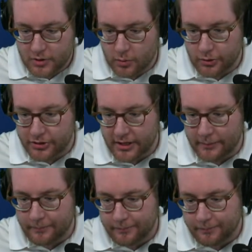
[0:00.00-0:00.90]

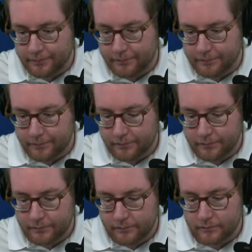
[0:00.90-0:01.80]

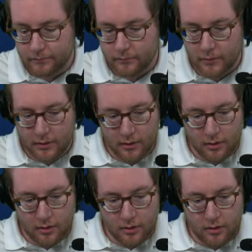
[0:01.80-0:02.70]

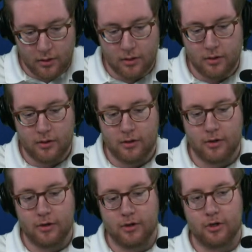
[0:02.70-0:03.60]

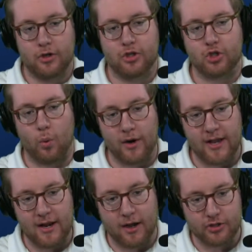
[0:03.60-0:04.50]

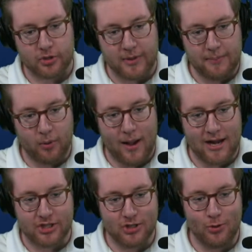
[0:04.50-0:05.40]
2,800 people watching.